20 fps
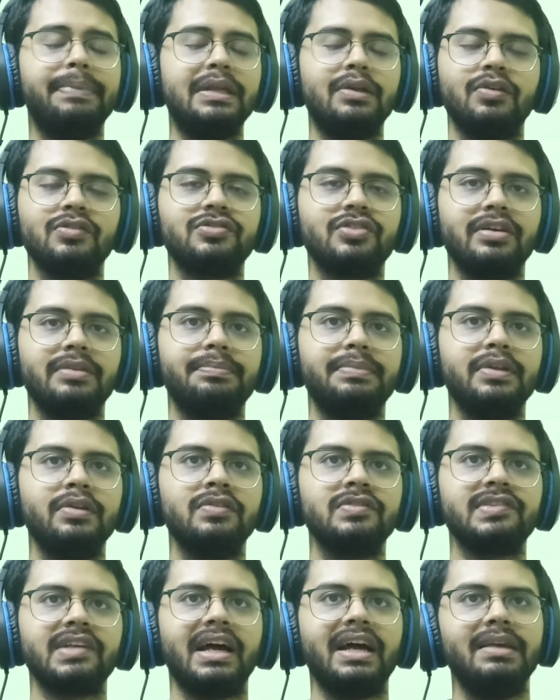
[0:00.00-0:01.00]

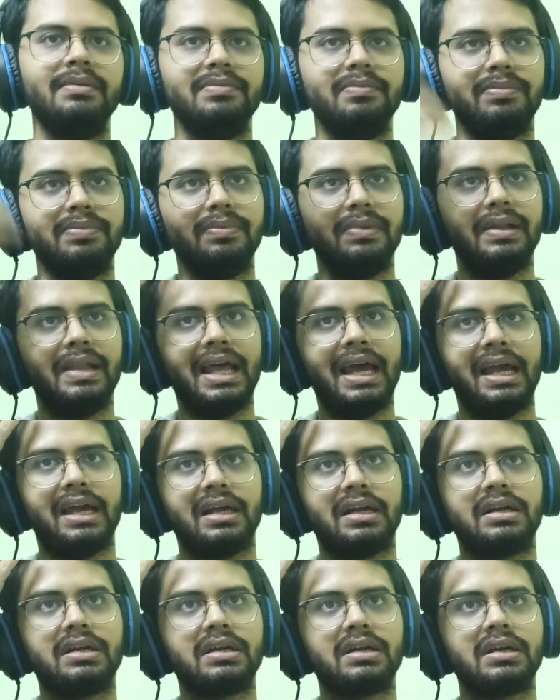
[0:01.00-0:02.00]
Pino's eye
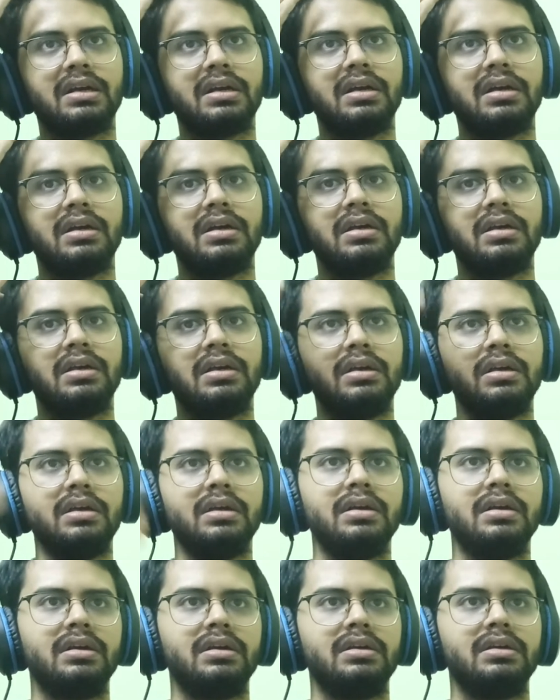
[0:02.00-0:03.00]
blank?
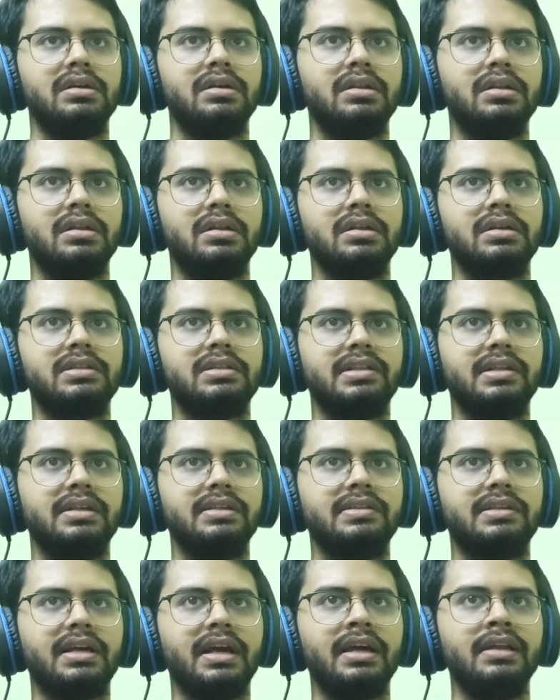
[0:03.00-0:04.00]
It's
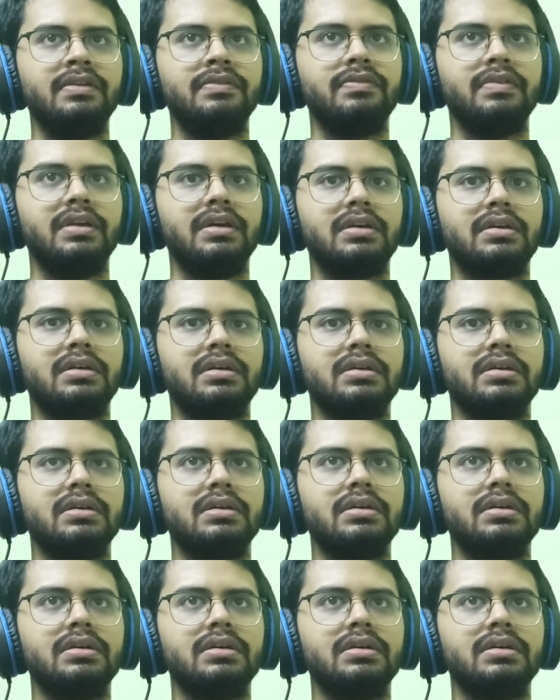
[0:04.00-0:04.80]
kind of like...